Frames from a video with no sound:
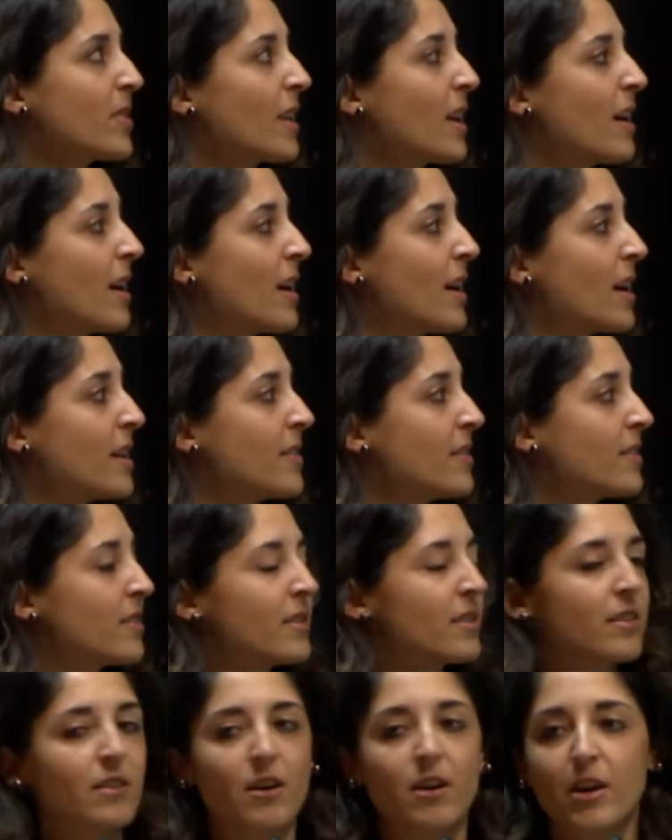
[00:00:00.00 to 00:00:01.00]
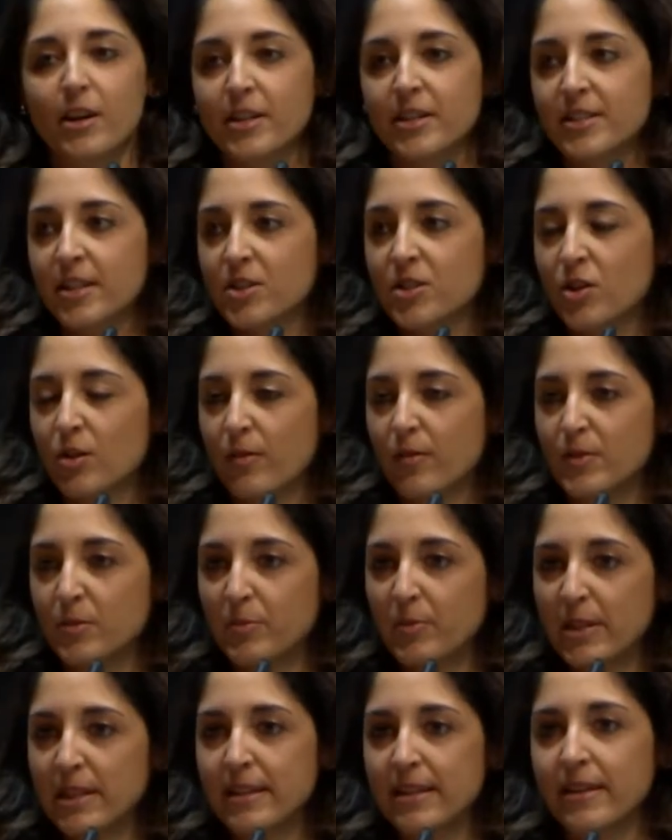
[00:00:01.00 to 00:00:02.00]
The architecture of the
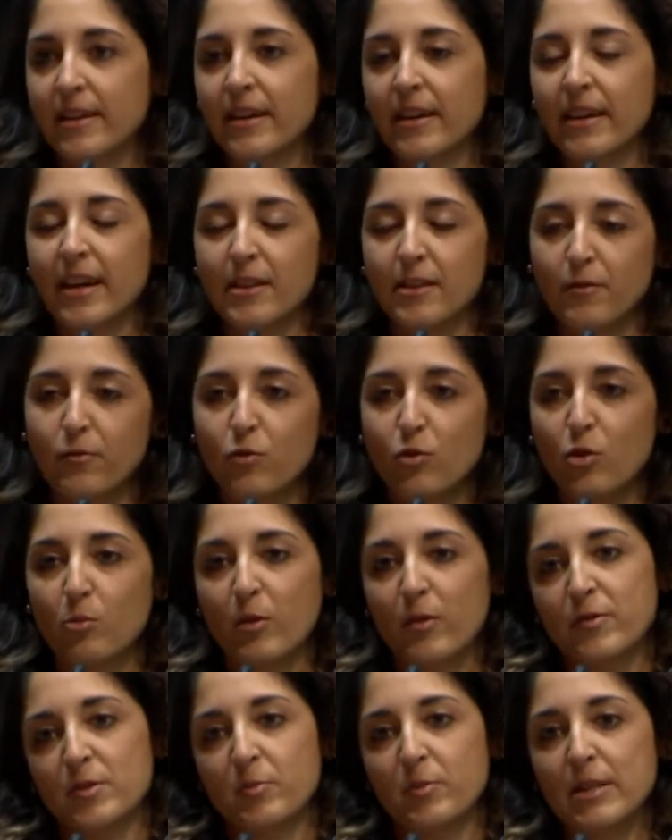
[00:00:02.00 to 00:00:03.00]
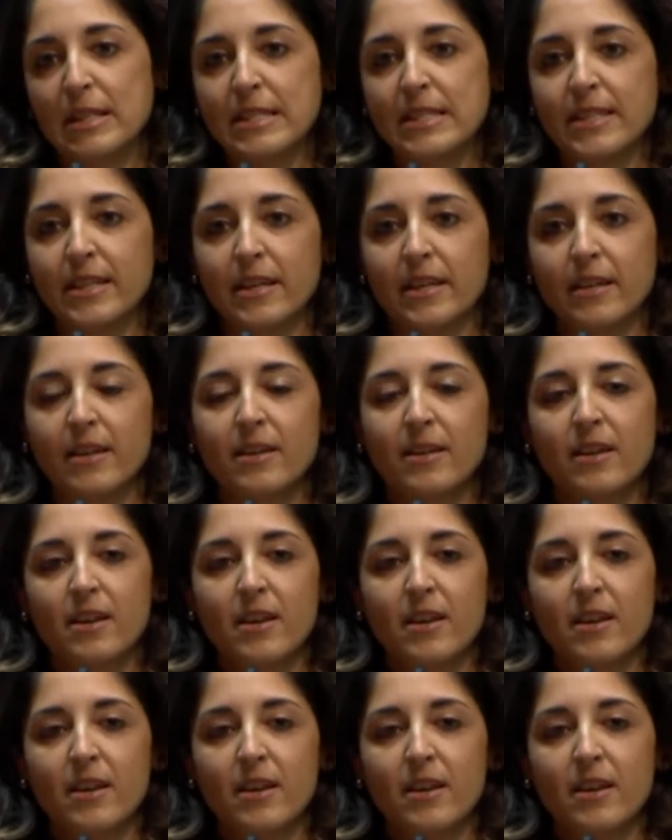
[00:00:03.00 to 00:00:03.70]
building and the form of the building